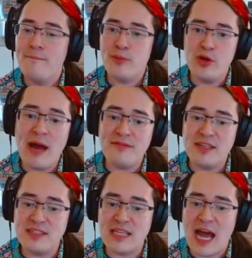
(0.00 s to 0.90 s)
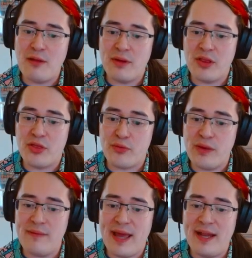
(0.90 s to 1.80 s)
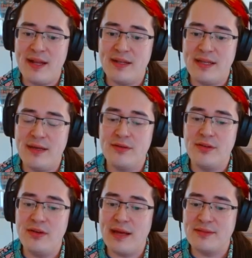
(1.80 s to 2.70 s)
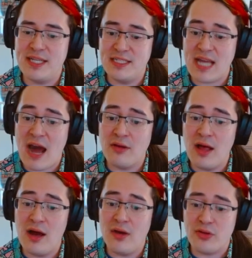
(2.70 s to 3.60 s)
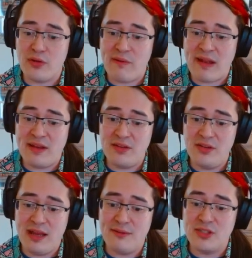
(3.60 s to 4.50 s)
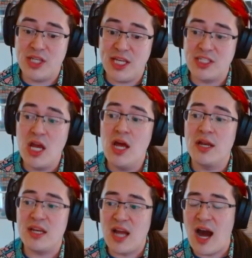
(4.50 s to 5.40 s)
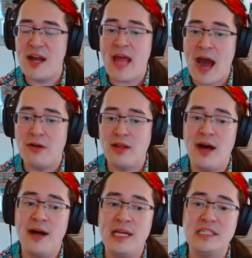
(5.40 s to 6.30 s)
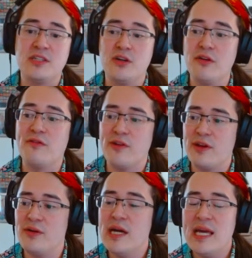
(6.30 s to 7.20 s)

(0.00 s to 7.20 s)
You have to decide whether 3 mana deal 2 damage to each outlaw or 3 mana deal 2 damage to each non-outlaw is good for you.